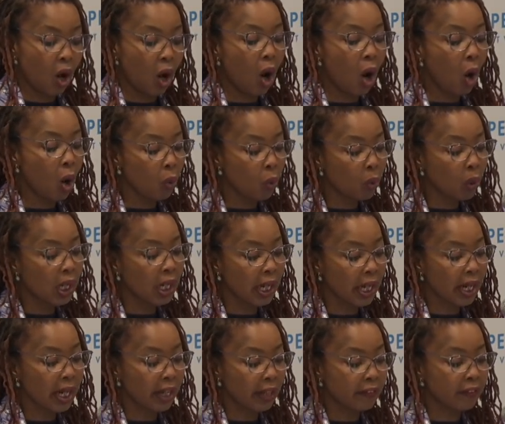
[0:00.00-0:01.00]
only
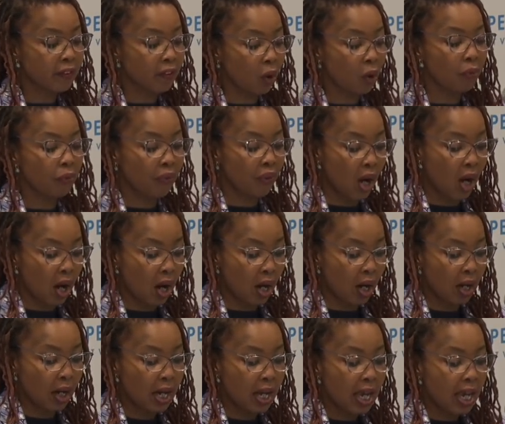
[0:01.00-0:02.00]
insofar
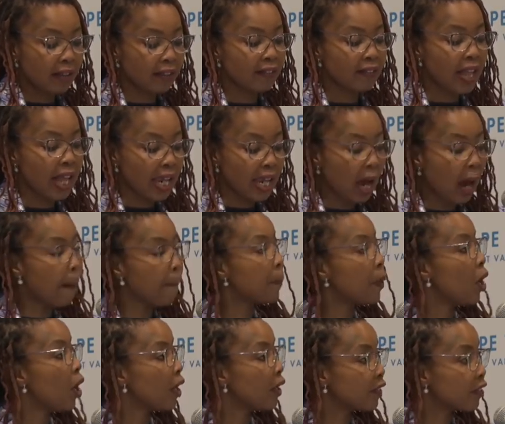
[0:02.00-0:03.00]
as they are
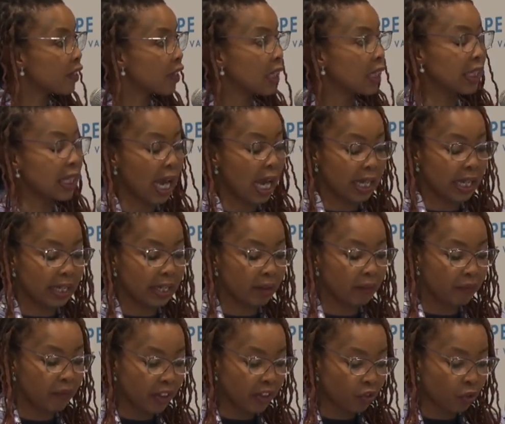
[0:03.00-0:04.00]
personally and
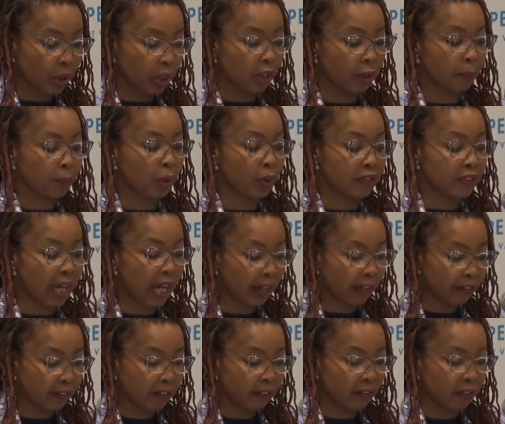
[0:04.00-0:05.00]
individually
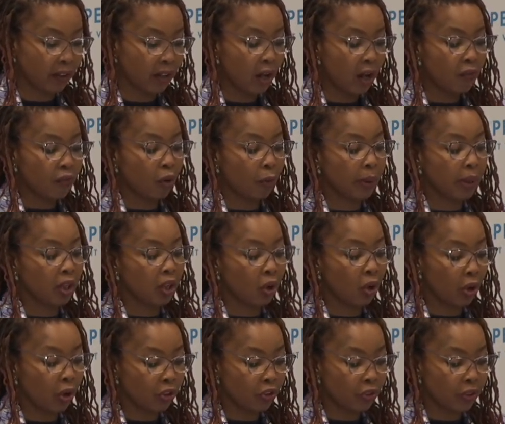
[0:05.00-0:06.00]
protected from
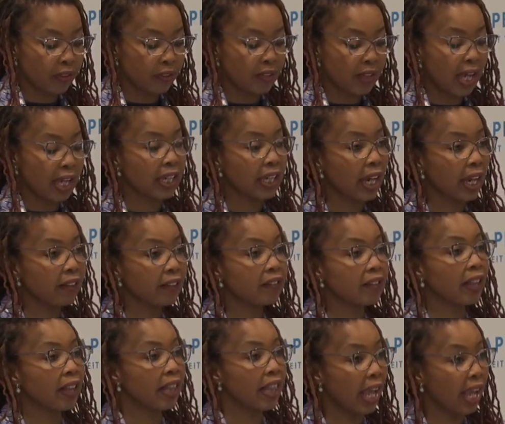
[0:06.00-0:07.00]
incursions against
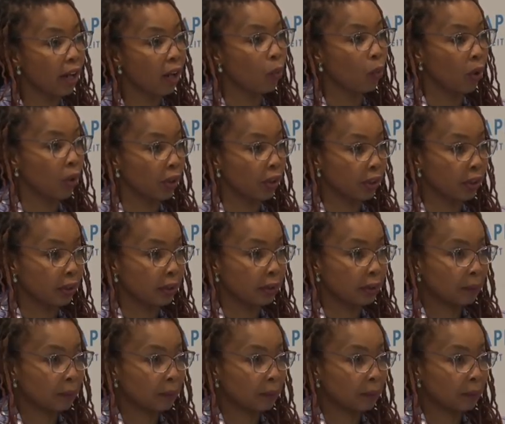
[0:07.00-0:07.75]
their work.